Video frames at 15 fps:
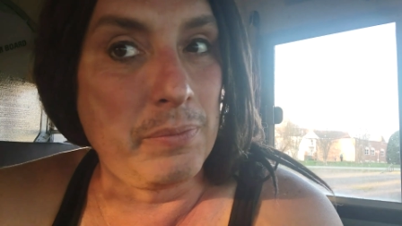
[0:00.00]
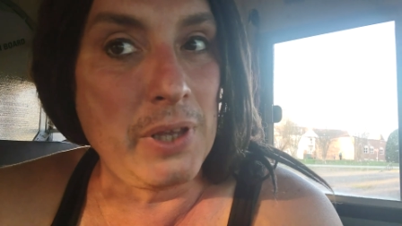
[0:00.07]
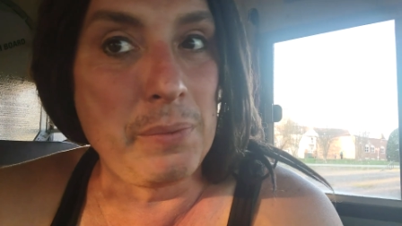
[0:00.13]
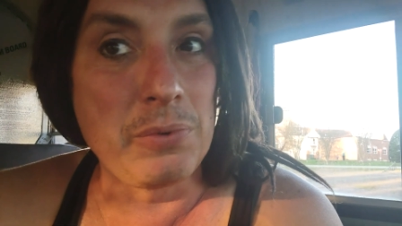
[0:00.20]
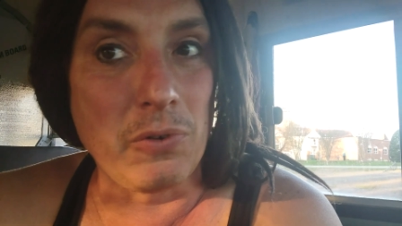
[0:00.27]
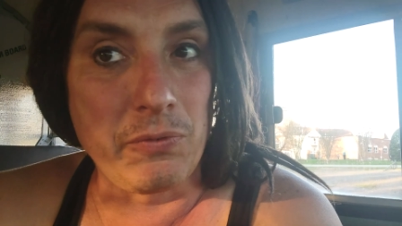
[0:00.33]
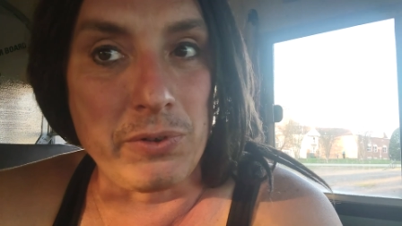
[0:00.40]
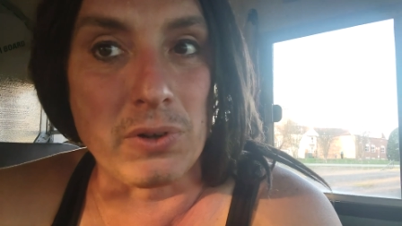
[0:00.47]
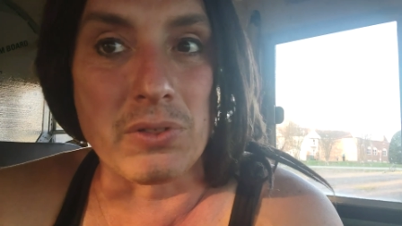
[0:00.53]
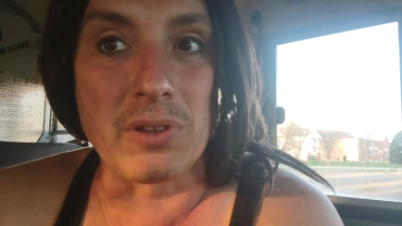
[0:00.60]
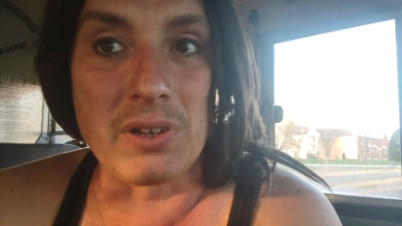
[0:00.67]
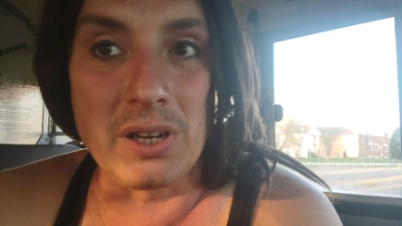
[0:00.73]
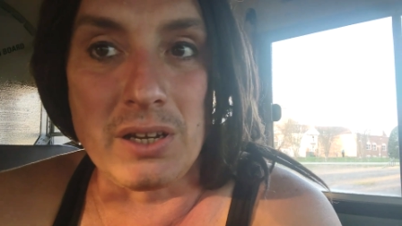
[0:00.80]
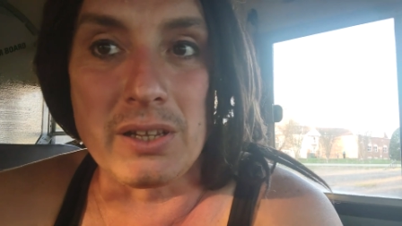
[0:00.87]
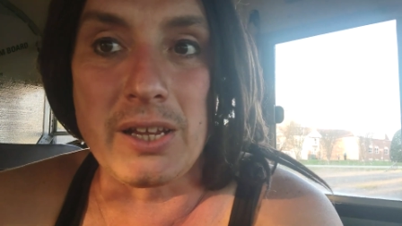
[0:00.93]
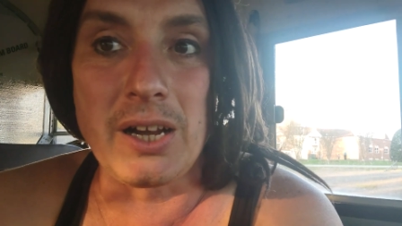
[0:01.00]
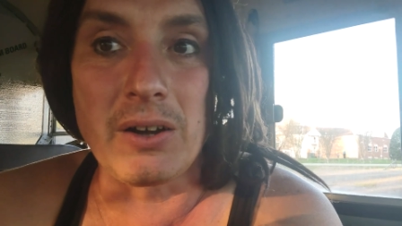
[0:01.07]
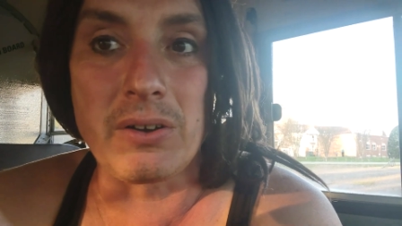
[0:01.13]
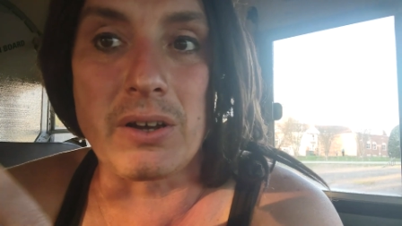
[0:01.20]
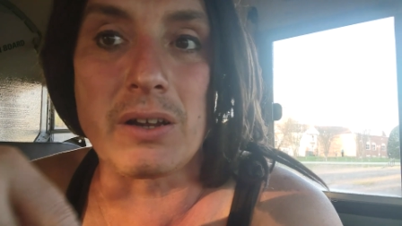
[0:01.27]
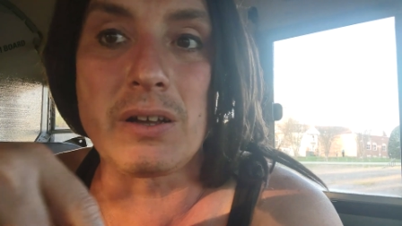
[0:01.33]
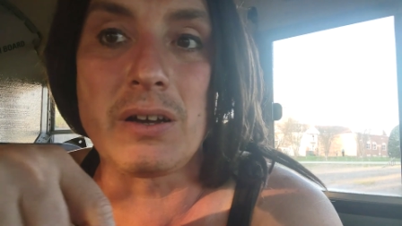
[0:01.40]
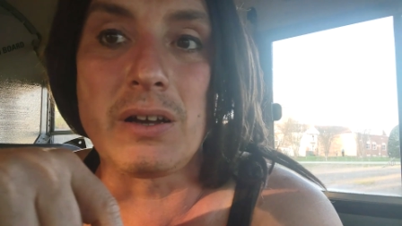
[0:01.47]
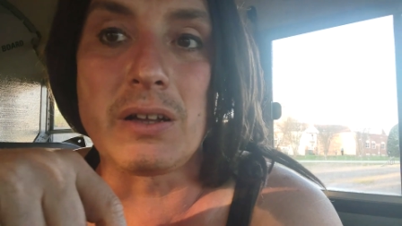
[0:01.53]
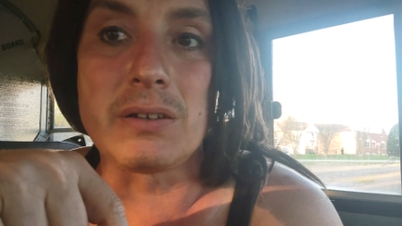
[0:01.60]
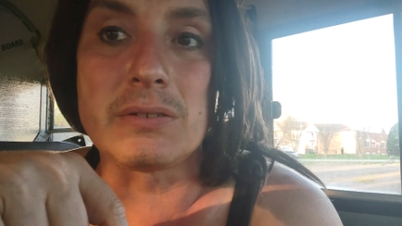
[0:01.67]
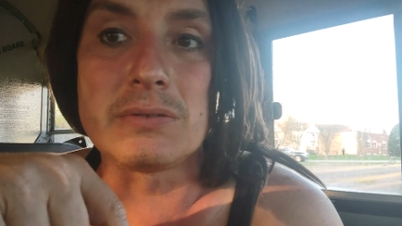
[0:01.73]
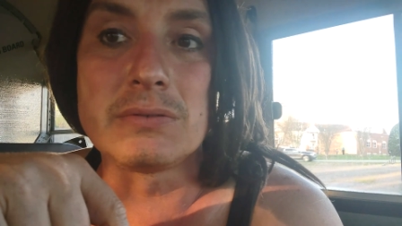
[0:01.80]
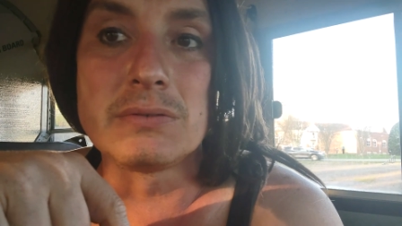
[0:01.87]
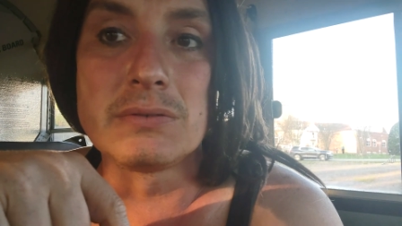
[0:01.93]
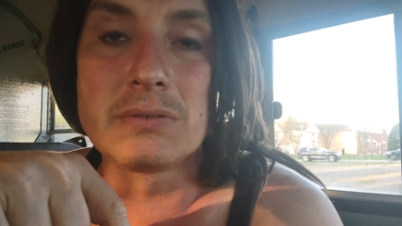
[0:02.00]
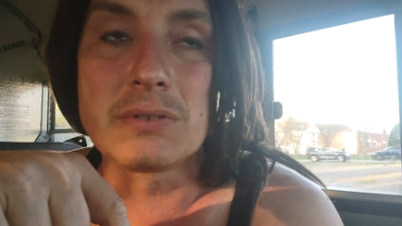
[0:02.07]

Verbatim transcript: people feel the need to carry a gun.